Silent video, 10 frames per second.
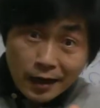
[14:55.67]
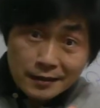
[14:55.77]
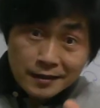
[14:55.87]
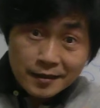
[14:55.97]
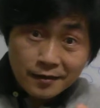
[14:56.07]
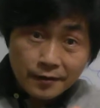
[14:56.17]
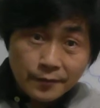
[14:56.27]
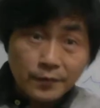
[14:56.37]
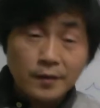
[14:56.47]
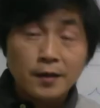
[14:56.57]
class here?
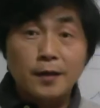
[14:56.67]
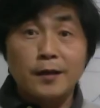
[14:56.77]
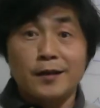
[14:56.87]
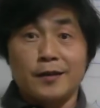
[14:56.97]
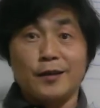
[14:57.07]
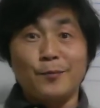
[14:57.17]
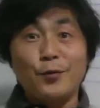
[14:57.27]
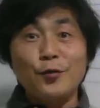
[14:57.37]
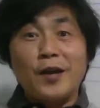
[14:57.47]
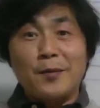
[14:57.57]
If
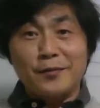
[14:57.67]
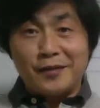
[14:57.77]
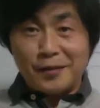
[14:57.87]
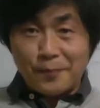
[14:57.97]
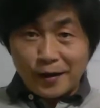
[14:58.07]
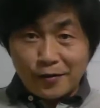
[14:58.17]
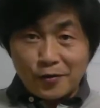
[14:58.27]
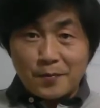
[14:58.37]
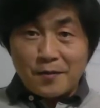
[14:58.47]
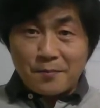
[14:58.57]
you have
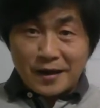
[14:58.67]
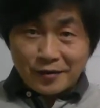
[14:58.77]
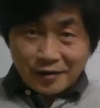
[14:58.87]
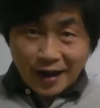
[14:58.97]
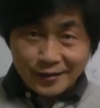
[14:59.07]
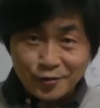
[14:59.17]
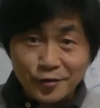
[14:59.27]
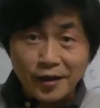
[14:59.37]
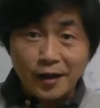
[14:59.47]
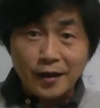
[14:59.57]
developed
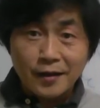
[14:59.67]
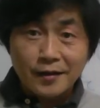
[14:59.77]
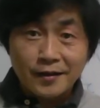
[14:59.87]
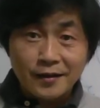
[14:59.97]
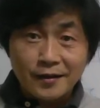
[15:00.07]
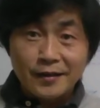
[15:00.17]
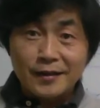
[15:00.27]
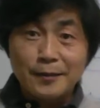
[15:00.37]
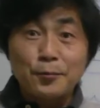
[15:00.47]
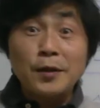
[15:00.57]
mitochondria.
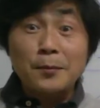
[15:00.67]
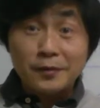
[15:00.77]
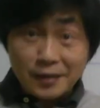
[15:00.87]
If we have